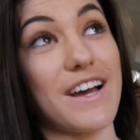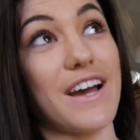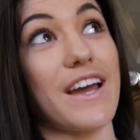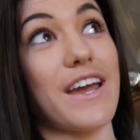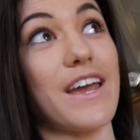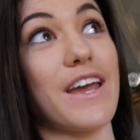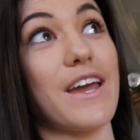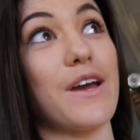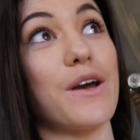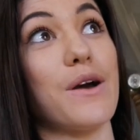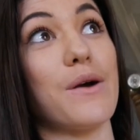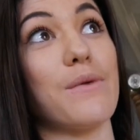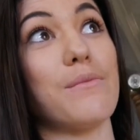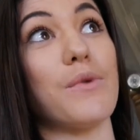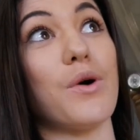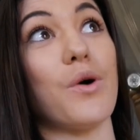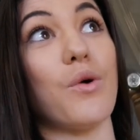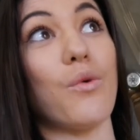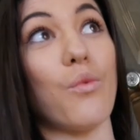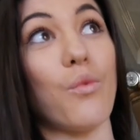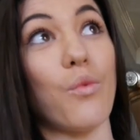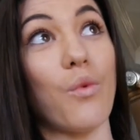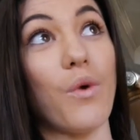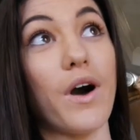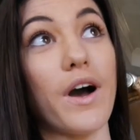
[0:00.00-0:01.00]
I am
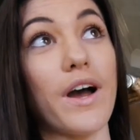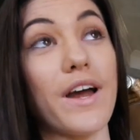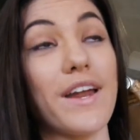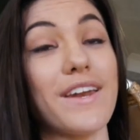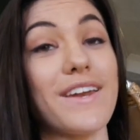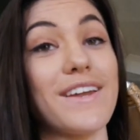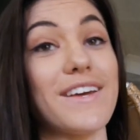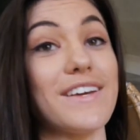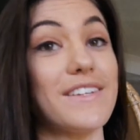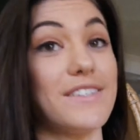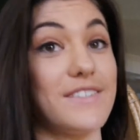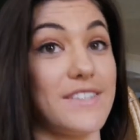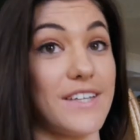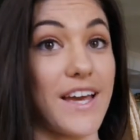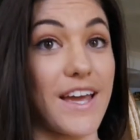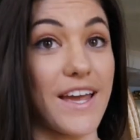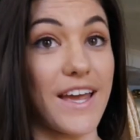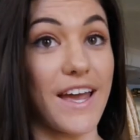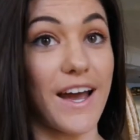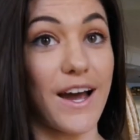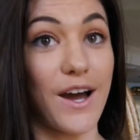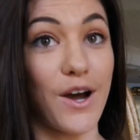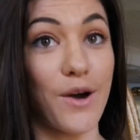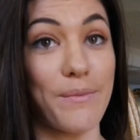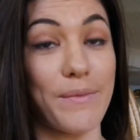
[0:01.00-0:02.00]
one
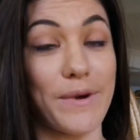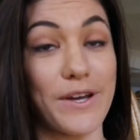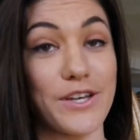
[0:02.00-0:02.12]
day out.